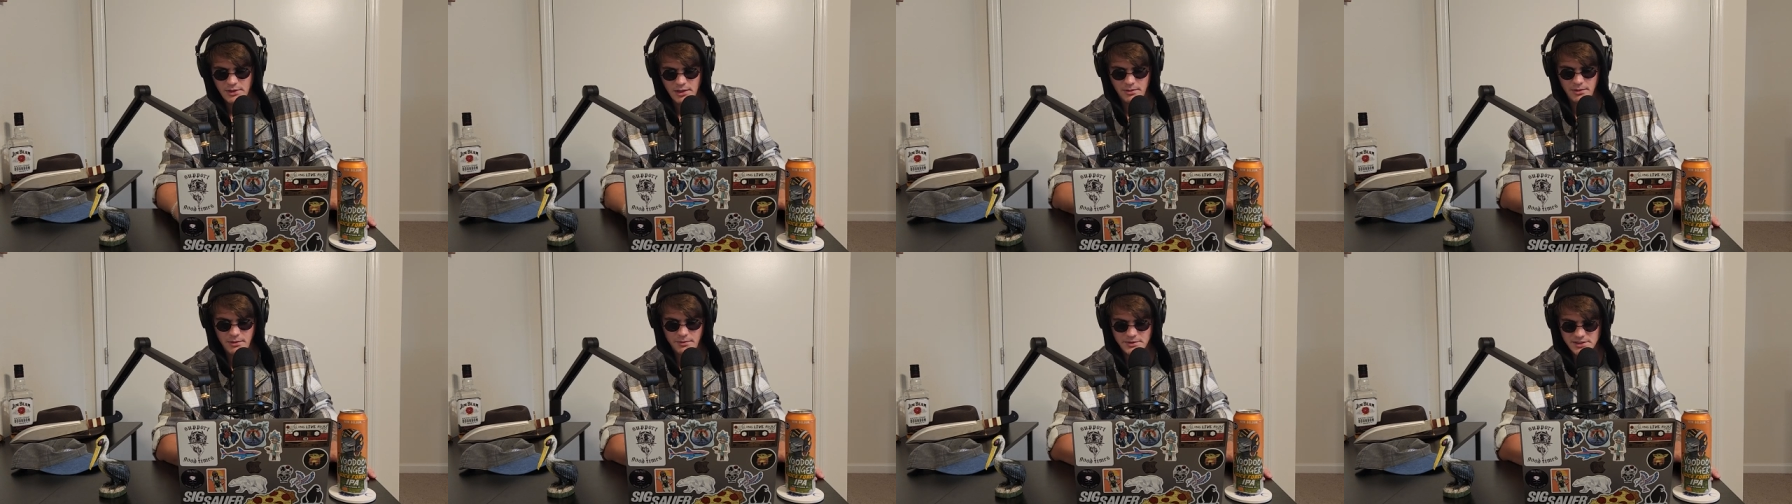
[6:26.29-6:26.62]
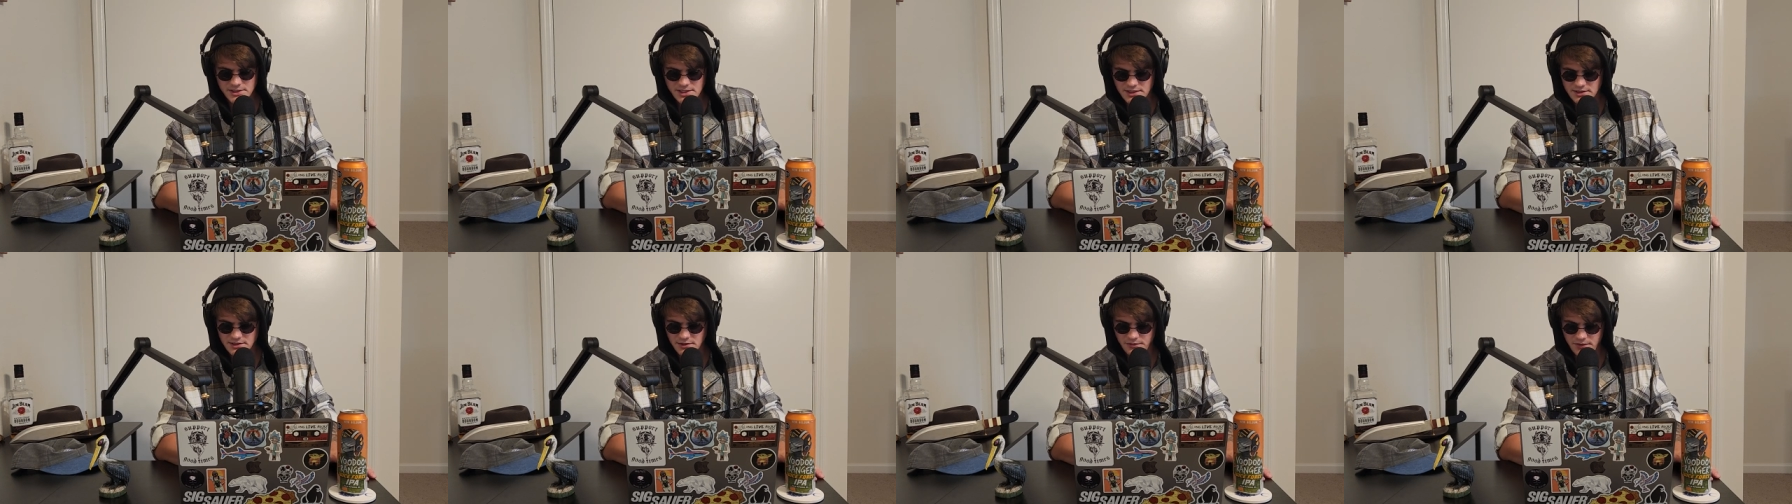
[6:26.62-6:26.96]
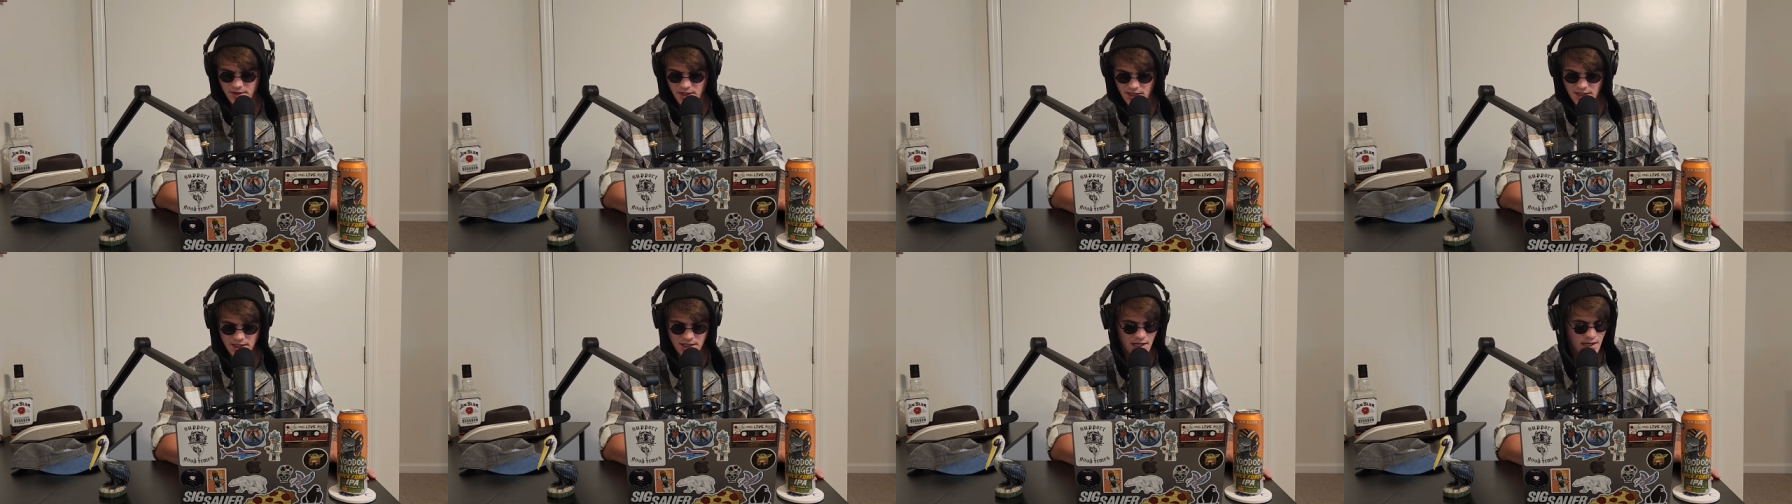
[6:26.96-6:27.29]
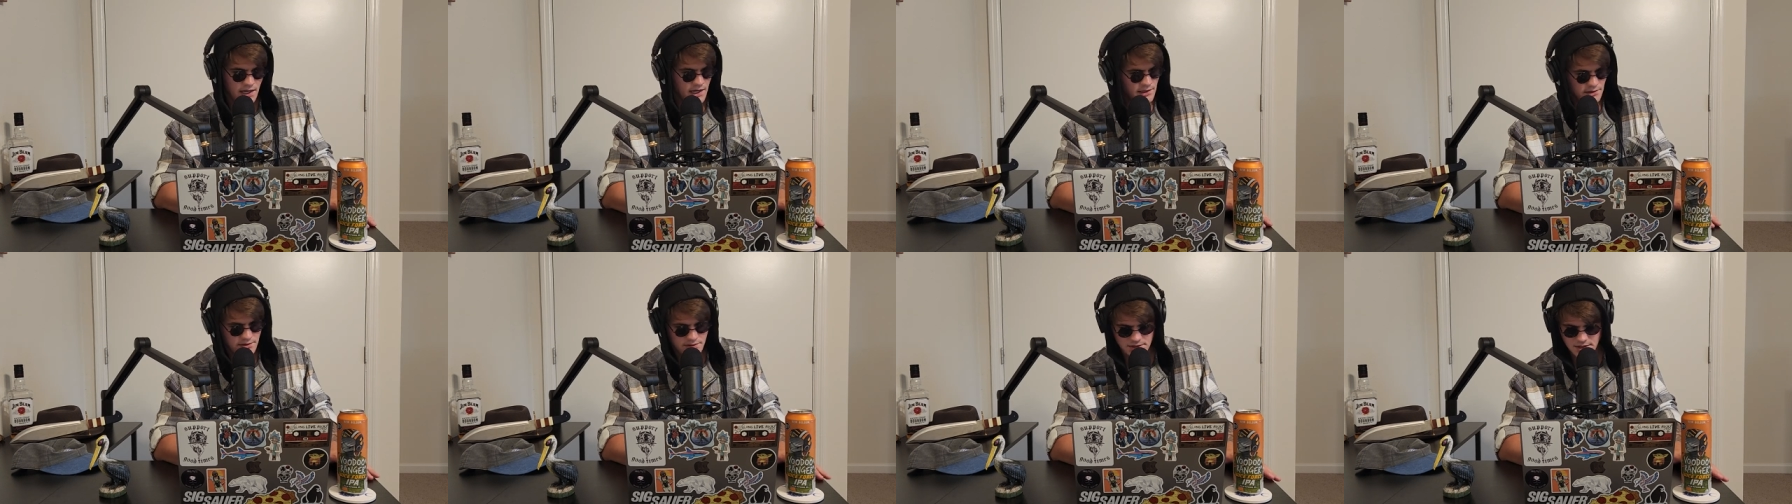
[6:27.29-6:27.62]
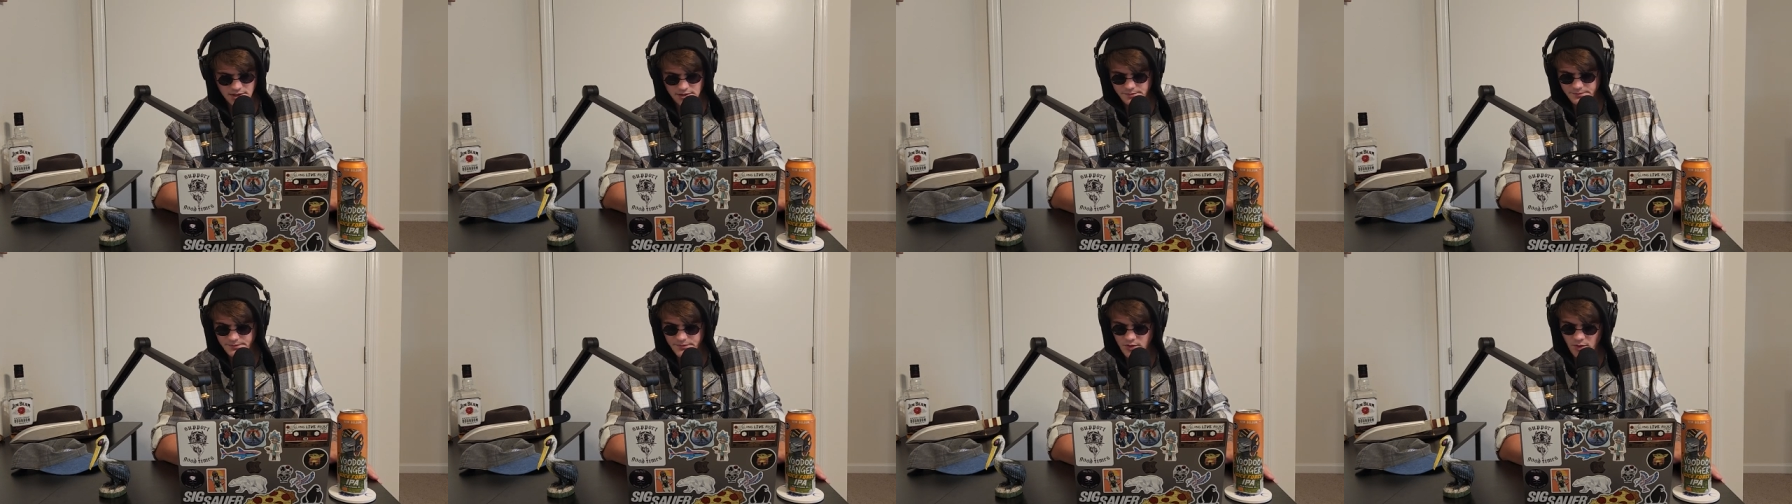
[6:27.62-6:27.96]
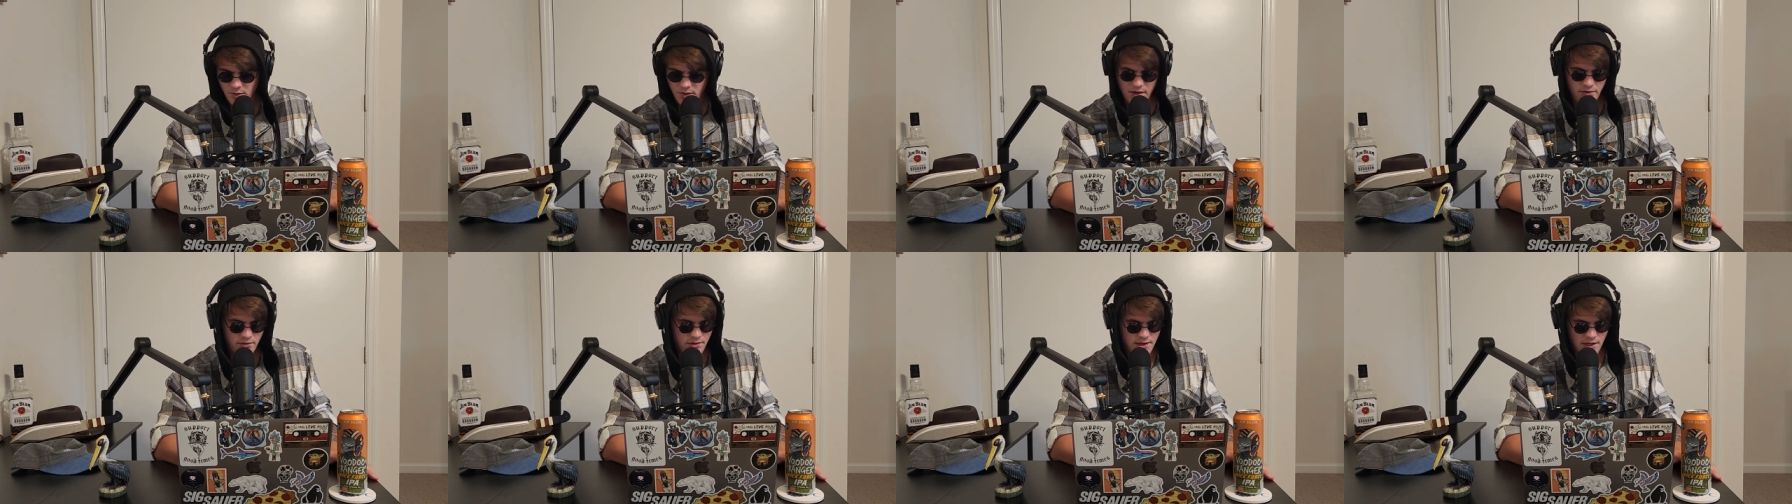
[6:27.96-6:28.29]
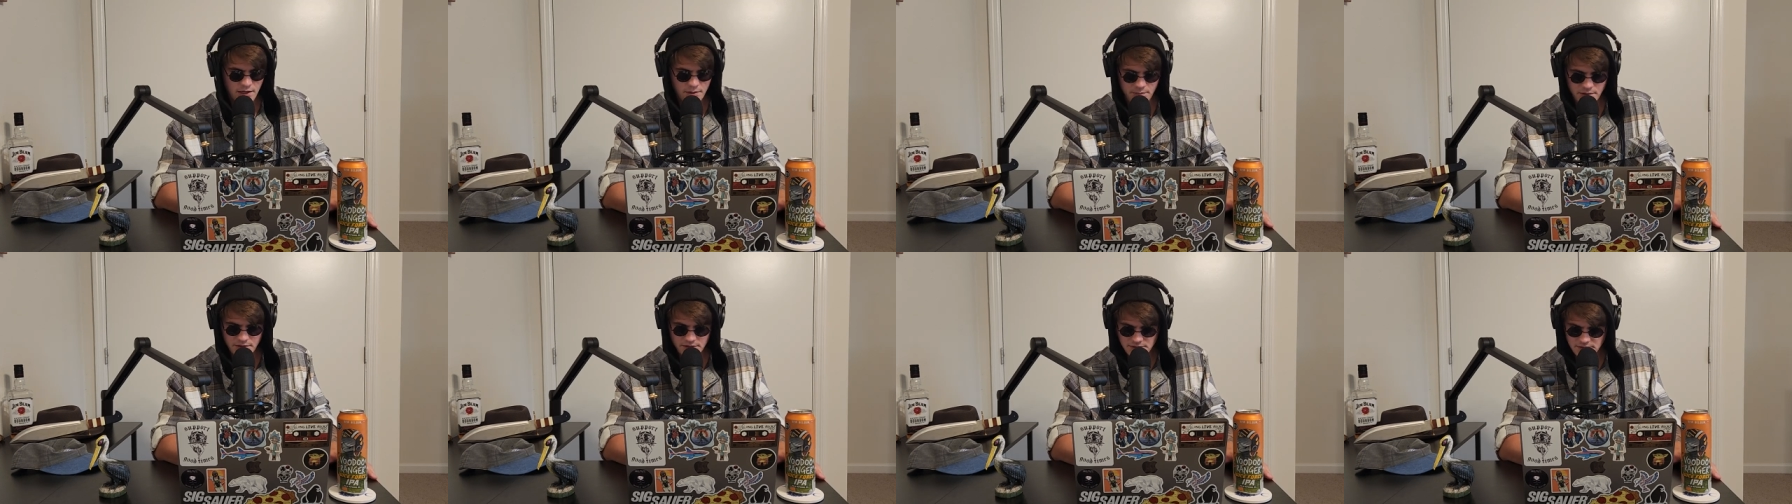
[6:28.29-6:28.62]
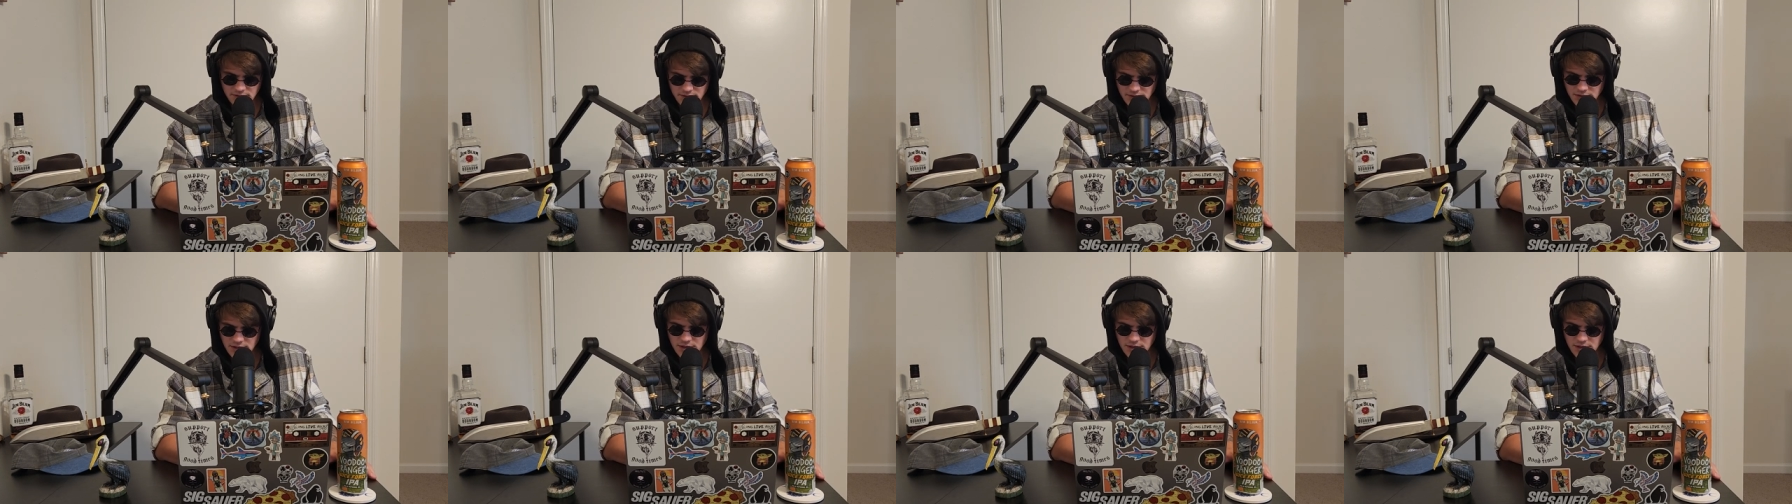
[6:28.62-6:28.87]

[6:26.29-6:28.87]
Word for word: Maybe I'm a schizophrenic. I don't know. Don't have a therapist.